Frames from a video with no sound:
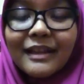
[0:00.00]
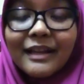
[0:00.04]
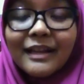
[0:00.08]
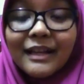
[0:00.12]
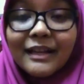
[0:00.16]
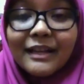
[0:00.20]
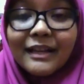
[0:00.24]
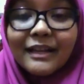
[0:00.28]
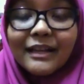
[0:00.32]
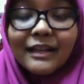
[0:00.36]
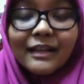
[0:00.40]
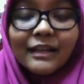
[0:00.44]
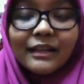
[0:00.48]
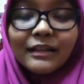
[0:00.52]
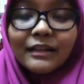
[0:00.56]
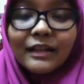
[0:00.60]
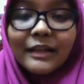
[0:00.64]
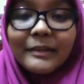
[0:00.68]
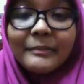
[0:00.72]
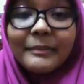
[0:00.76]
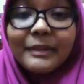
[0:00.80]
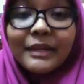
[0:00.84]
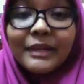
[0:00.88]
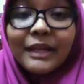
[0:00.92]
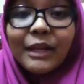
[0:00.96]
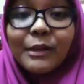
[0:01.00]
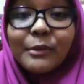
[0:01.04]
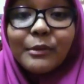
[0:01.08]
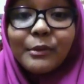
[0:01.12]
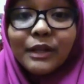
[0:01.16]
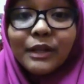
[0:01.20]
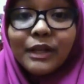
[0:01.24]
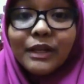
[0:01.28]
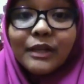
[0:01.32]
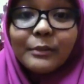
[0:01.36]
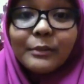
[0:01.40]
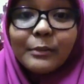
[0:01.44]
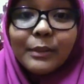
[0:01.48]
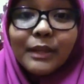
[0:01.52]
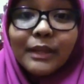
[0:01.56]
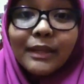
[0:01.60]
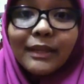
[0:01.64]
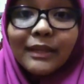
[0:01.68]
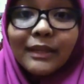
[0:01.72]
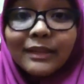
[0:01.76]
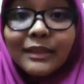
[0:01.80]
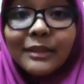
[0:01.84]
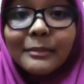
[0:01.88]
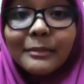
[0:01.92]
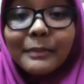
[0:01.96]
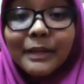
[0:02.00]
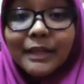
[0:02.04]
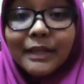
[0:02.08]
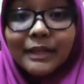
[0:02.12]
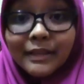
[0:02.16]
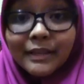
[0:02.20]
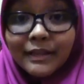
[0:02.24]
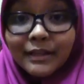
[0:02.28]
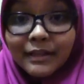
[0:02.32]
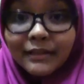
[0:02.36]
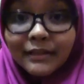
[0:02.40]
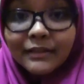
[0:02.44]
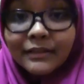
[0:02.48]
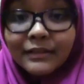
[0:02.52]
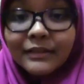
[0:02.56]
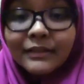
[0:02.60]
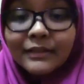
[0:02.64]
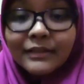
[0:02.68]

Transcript: I work with Baya